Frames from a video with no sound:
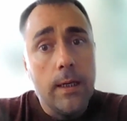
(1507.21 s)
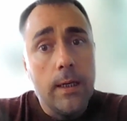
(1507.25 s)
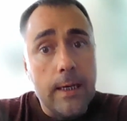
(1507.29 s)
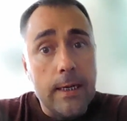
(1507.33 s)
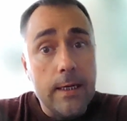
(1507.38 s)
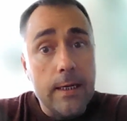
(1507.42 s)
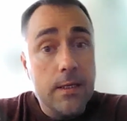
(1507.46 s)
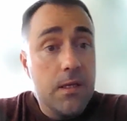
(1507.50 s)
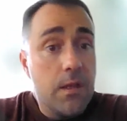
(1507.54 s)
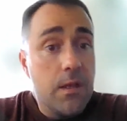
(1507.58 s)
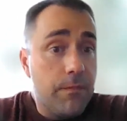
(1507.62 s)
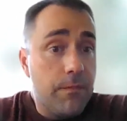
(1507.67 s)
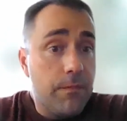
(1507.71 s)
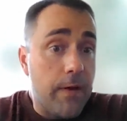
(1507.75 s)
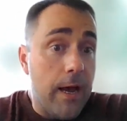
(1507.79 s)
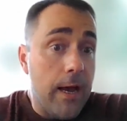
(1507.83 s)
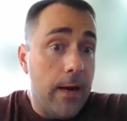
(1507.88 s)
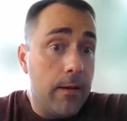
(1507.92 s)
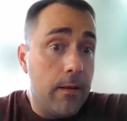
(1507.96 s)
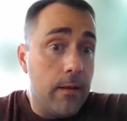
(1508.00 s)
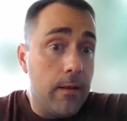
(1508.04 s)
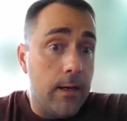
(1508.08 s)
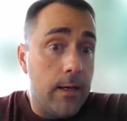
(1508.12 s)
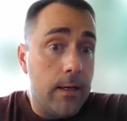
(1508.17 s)
is the
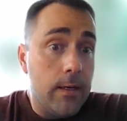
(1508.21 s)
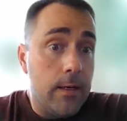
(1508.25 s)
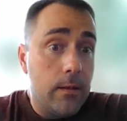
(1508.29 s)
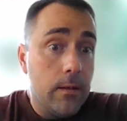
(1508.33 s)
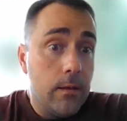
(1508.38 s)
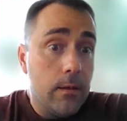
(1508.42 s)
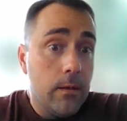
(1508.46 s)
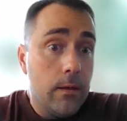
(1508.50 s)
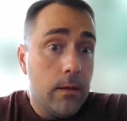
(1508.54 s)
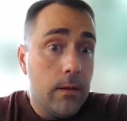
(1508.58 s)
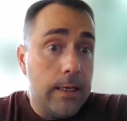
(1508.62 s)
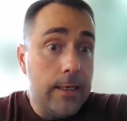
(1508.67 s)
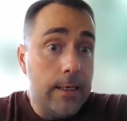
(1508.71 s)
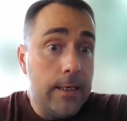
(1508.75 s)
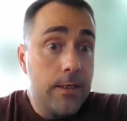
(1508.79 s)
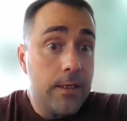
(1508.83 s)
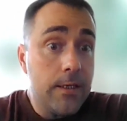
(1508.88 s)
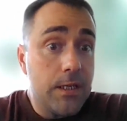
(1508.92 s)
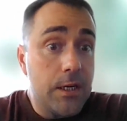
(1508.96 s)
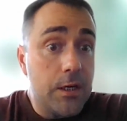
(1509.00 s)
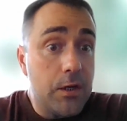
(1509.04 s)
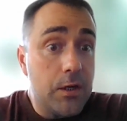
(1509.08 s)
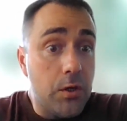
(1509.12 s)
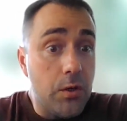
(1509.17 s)
fact that
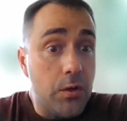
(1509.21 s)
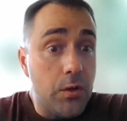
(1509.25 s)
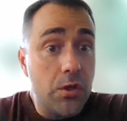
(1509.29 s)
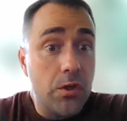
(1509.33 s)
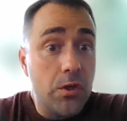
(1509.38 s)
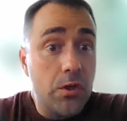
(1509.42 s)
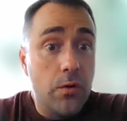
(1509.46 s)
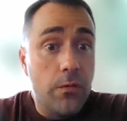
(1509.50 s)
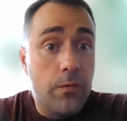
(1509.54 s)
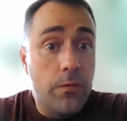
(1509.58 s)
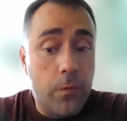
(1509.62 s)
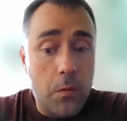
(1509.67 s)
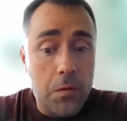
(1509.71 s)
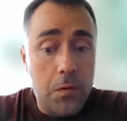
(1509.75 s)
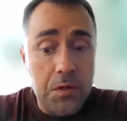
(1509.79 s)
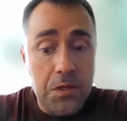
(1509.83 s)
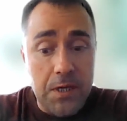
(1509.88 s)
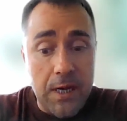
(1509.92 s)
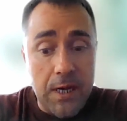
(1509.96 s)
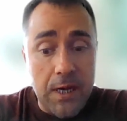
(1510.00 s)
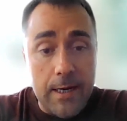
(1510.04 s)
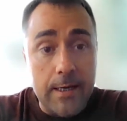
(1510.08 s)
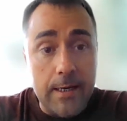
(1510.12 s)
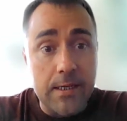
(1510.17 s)
institutional
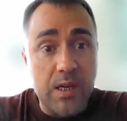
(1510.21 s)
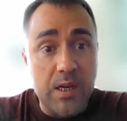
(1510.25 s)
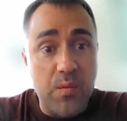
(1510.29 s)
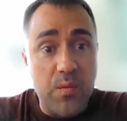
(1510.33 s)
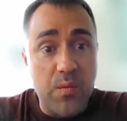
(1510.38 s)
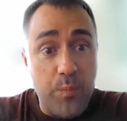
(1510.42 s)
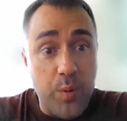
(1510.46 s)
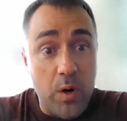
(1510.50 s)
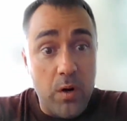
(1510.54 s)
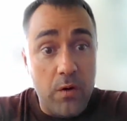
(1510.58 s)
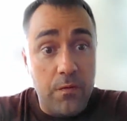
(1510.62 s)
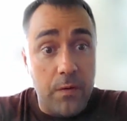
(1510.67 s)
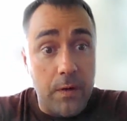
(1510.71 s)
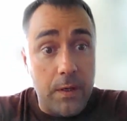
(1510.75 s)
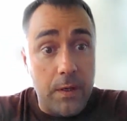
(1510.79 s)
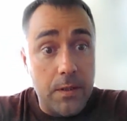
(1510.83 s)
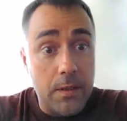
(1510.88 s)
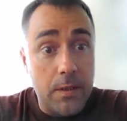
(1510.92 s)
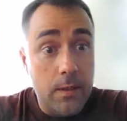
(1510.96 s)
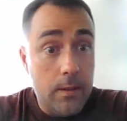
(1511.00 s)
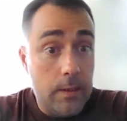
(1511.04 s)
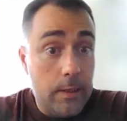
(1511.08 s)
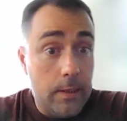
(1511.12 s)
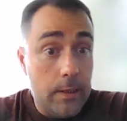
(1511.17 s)
foresight is
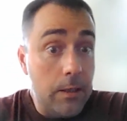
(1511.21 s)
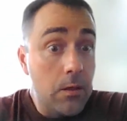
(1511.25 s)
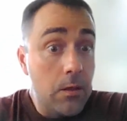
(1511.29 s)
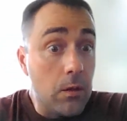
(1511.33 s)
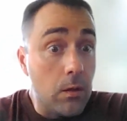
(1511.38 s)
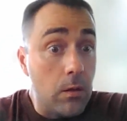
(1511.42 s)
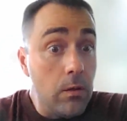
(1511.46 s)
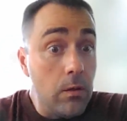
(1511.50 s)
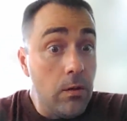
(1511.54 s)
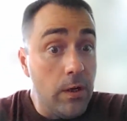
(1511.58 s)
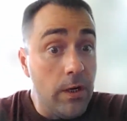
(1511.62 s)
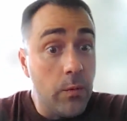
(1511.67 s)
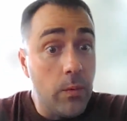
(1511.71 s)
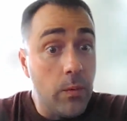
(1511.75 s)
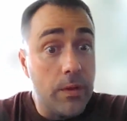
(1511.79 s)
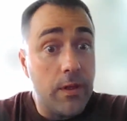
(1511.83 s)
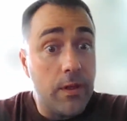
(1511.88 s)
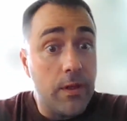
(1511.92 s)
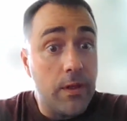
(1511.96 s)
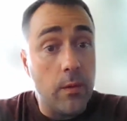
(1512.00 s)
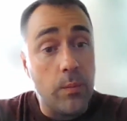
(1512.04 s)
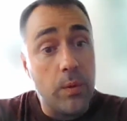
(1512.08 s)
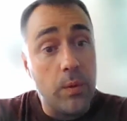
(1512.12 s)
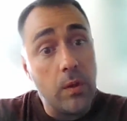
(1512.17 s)
imperfect, including with
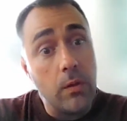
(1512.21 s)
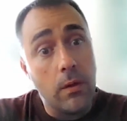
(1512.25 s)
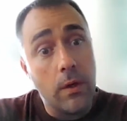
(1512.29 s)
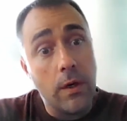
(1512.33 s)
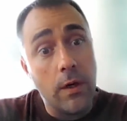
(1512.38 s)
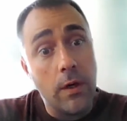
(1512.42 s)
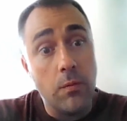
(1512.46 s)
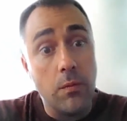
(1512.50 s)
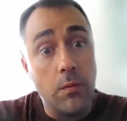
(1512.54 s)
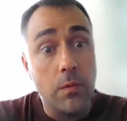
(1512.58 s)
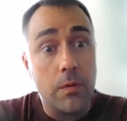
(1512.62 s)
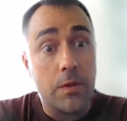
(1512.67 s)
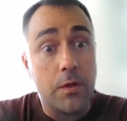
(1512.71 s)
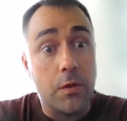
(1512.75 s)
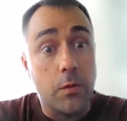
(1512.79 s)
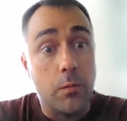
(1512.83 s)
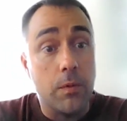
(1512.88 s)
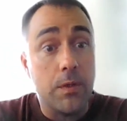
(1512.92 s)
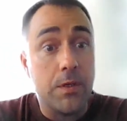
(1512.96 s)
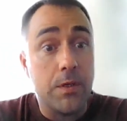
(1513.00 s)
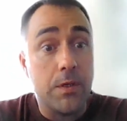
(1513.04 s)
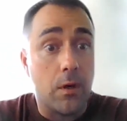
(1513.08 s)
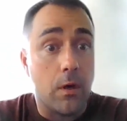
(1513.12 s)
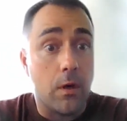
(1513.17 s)
the ability to
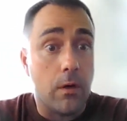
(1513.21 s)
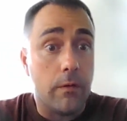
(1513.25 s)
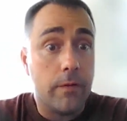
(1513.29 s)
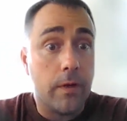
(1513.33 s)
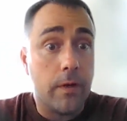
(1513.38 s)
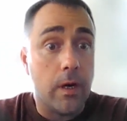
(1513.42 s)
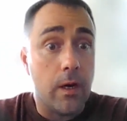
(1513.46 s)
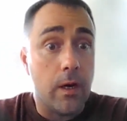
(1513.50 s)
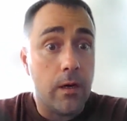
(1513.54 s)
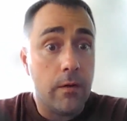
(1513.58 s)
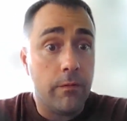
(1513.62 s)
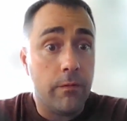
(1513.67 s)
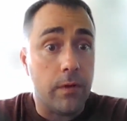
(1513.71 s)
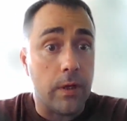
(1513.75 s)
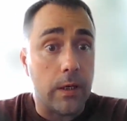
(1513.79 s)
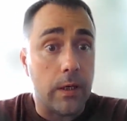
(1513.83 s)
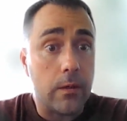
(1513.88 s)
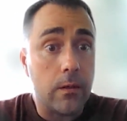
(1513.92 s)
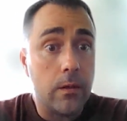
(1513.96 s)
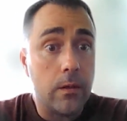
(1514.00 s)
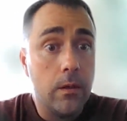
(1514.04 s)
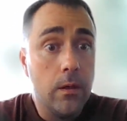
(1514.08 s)
resolve conflict.